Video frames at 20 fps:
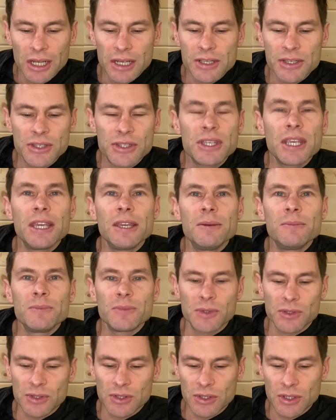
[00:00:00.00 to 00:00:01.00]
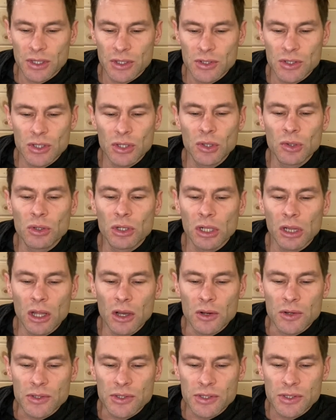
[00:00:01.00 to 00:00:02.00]
seems too
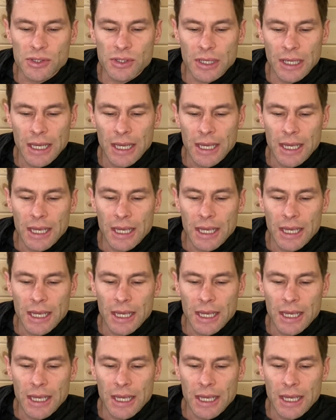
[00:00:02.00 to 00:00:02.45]
close,